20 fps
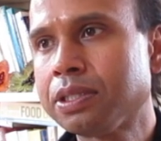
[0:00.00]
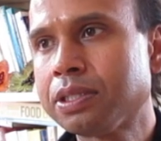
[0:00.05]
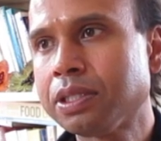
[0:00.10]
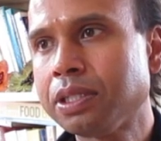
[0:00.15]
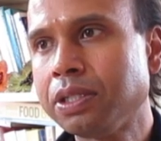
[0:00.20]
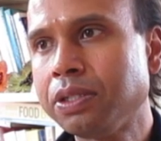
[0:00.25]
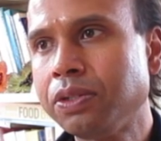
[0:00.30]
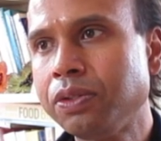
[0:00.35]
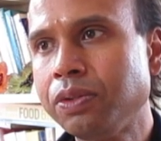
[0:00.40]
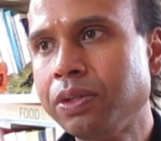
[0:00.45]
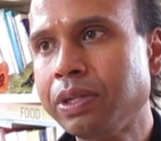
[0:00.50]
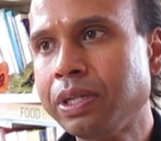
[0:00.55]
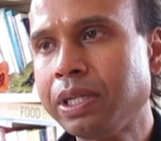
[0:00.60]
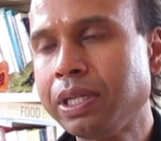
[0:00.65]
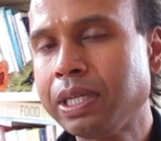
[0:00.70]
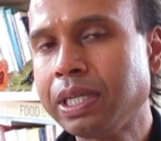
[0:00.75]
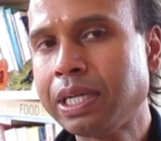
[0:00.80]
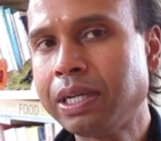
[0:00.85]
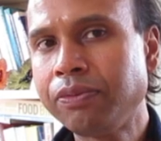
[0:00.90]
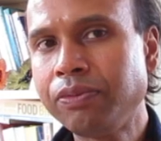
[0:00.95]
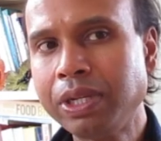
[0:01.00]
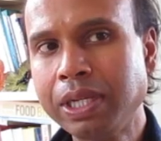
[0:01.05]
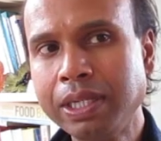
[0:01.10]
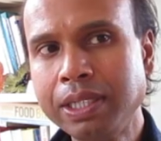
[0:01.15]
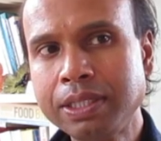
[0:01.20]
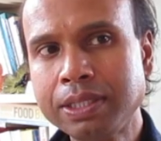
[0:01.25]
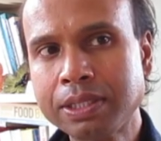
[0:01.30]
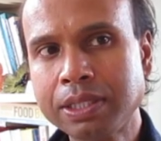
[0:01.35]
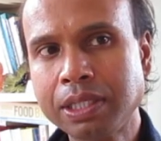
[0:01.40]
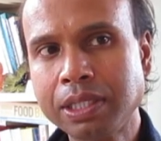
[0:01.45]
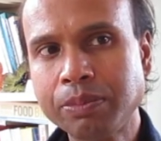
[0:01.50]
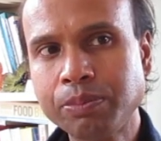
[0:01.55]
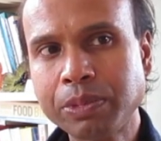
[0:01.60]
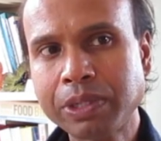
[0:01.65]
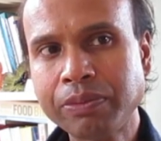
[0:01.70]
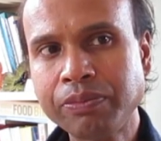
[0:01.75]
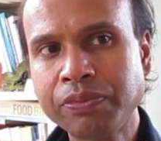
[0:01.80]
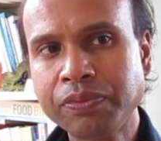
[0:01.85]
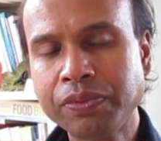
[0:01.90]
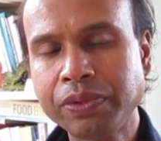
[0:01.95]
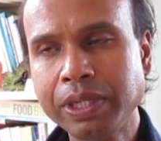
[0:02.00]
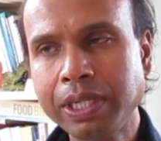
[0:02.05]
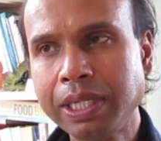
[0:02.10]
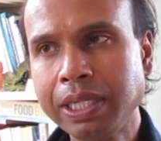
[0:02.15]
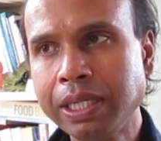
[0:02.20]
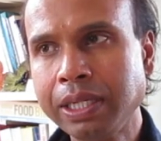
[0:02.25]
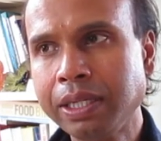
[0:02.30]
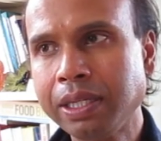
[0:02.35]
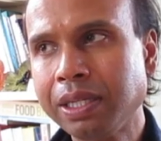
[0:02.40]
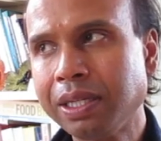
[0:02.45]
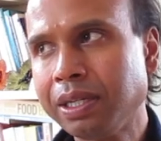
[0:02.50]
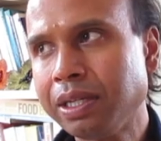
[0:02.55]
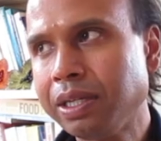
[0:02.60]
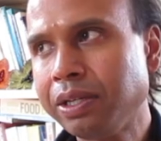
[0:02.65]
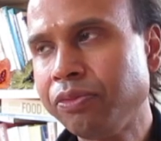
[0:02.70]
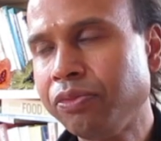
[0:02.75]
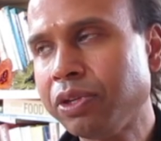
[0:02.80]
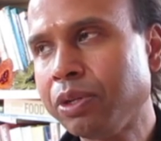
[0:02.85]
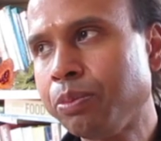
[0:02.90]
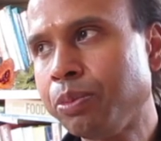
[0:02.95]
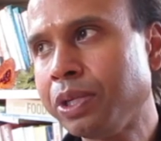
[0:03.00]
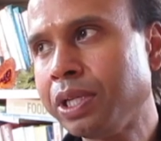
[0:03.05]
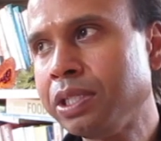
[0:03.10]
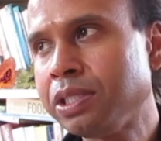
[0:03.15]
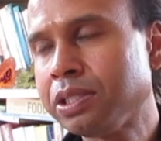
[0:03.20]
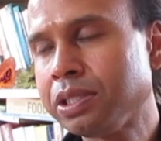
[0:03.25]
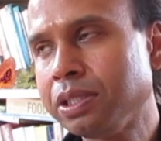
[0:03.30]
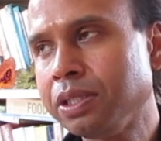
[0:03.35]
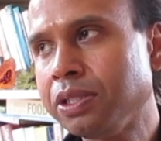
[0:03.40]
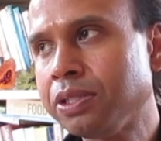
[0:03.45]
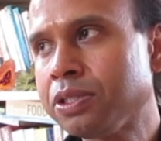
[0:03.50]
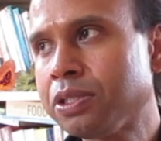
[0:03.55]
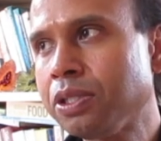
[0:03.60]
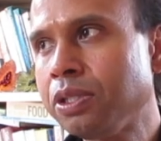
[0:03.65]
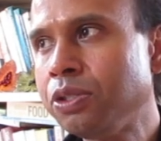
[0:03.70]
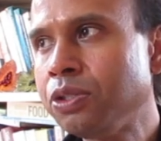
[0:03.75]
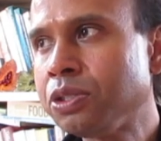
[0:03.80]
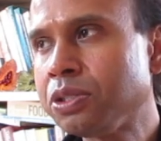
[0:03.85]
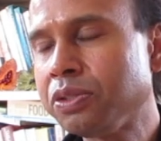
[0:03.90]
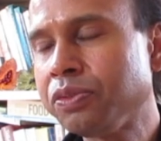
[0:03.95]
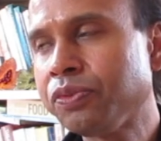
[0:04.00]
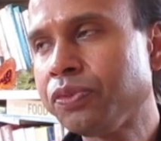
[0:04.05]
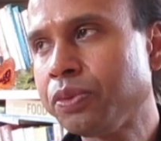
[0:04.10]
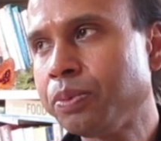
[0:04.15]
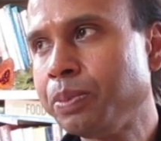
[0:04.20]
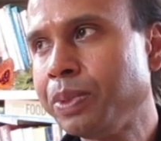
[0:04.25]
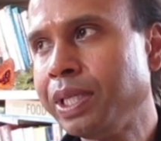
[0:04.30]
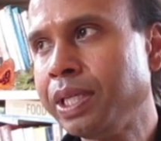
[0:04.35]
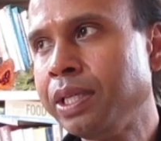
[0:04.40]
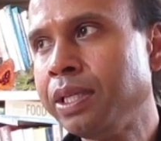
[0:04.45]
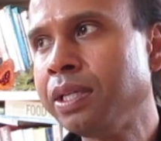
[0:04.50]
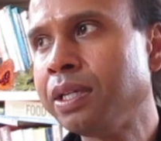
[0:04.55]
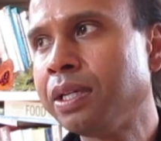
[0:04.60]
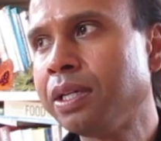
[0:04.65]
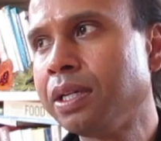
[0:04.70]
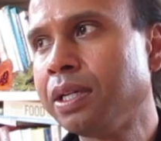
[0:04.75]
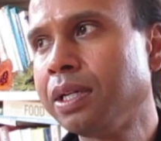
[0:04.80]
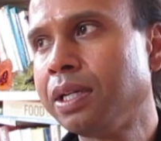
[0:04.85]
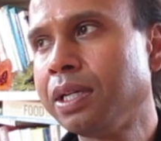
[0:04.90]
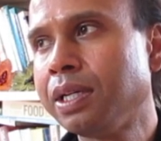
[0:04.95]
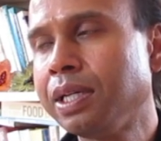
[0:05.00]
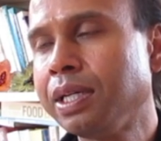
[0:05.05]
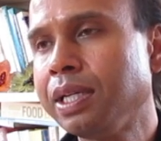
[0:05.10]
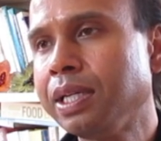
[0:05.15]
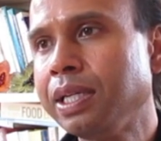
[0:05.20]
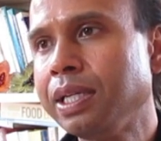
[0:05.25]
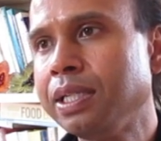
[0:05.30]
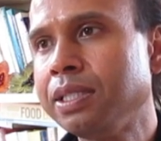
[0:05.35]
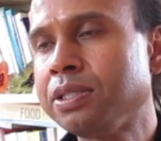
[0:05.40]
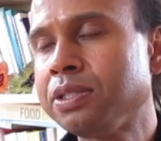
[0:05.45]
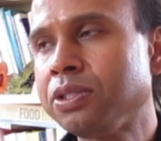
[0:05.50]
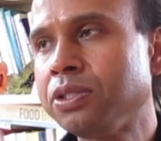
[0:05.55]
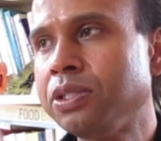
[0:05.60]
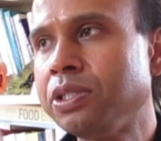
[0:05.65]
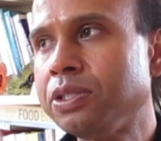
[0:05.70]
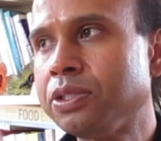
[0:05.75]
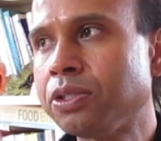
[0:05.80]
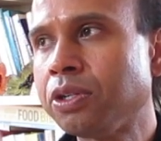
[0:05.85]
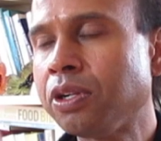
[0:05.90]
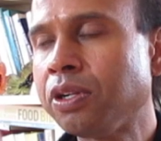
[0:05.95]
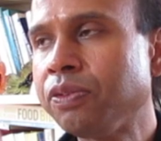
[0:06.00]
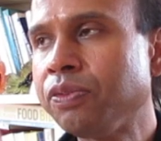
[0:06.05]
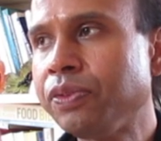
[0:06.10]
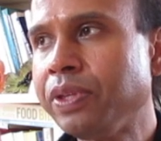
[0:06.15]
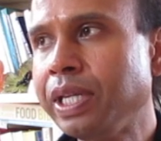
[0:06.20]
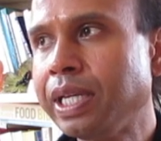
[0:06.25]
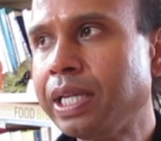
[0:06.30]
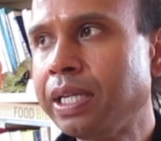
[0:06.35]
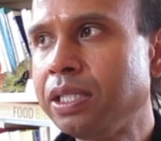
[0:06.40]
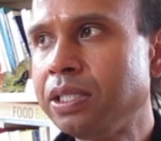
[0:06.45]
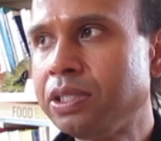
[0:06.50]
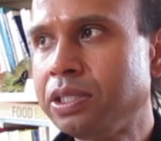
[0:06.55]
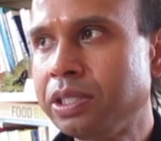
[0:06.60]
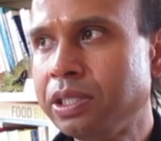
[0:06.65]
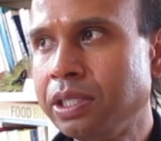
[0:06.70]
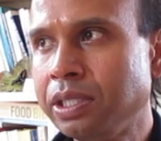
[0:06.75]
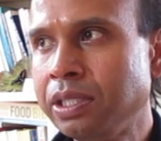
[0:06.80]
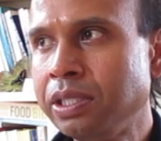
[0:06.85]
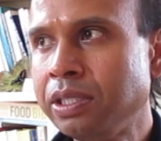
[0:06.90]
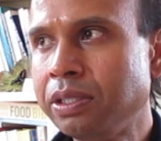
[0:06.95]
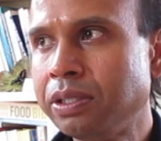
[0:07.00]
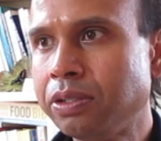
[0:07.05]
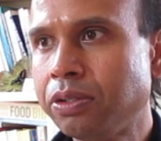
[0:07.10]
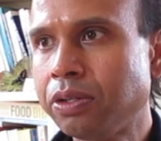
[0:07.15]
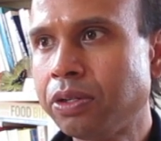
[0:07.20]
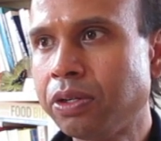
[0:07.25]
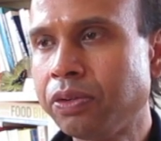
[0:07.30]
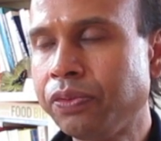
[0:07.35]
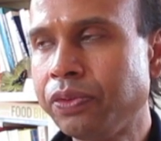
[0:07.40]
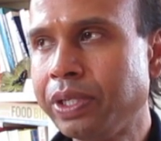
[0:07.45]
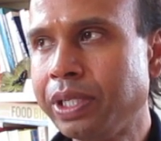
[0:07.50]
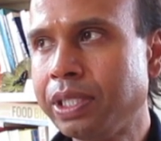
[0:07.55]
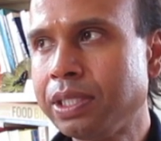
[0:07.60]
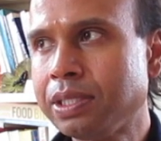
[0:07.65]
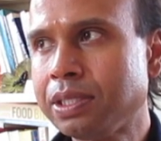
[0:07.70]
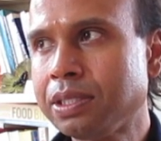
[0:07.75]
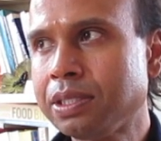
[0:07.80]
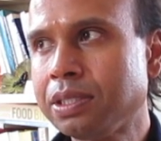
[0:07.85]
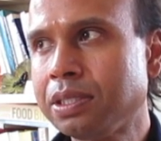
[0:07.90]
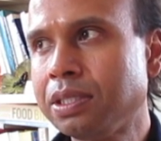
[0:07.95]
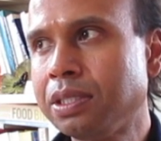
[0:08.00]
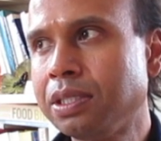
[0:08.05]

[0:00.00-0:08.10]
So any time I'm feeling a vibration, the solution for me is to dissolve the energy of it